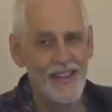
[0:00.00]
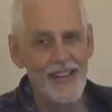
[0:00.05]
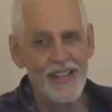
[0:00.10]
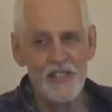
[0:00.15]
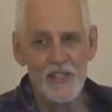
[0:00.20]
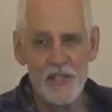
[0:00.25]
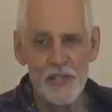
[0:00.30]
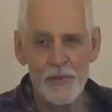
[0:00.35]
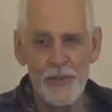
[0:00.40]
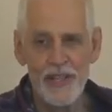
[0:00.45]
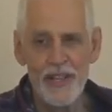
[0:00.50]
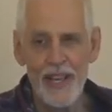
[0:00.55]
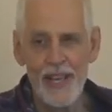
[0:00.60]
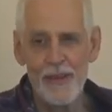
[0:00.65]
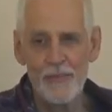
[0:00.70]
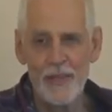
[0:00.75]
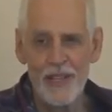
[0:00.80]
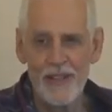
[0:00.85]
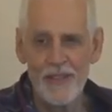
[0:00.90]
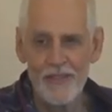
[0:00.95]
He just
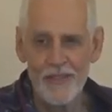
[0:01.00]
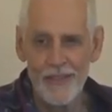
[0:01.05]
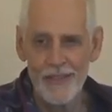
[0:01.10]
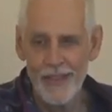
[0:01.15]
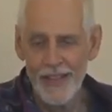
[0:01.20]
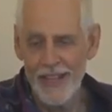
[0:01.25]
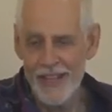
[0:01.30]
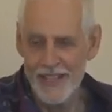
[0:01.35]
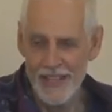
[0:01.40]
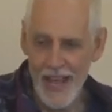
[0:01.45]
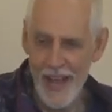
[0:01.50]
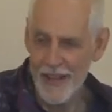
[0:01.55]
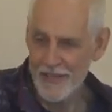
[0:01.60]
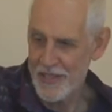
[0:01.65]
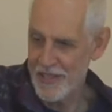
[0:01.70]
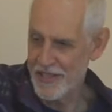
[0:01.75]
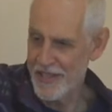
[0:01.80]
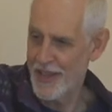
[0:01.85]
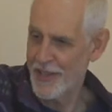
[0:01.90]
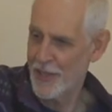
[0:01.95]
renamed it. His house
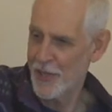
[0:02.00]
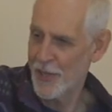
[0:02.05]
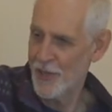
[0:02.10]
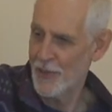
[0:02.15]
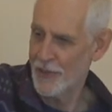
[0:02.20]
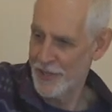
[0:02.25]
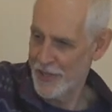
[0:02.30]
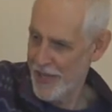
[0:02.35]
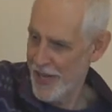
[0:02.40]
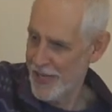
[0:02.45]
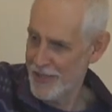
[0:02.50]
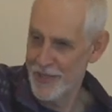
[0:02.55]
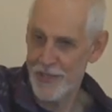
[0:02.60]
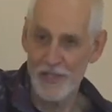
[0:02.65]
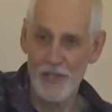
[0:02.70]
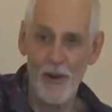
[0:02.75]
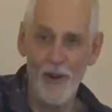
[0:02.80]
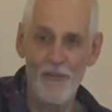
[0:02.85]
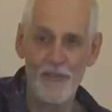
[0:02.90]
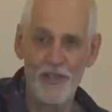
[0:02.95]
is now called the
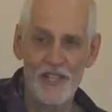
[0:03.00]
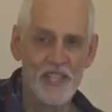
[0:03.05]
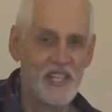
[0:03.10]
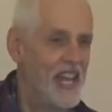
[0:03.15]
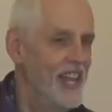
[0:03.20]
doctor's office.